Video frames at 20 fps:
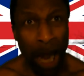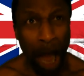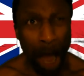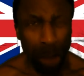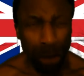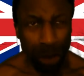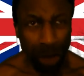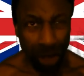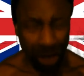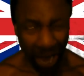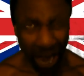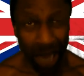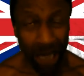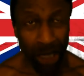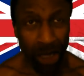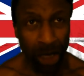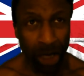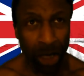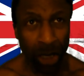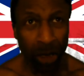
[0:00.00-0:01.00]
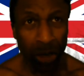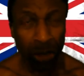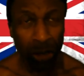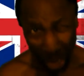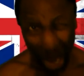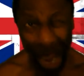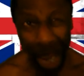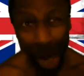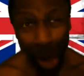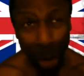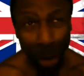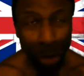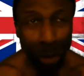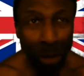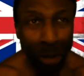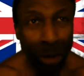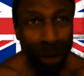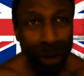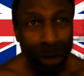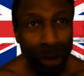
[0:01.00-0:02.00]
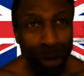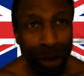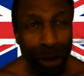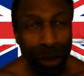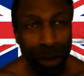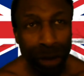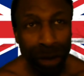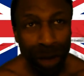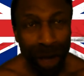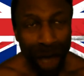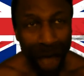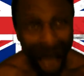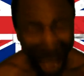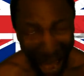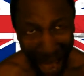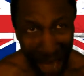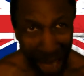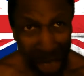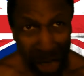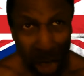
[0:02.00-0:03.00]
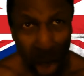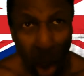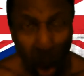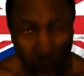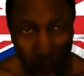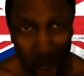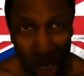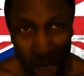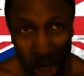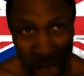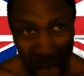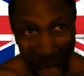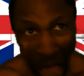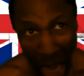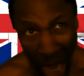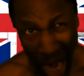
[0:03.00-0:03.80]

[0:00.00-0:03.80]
Innocent Channel and what it's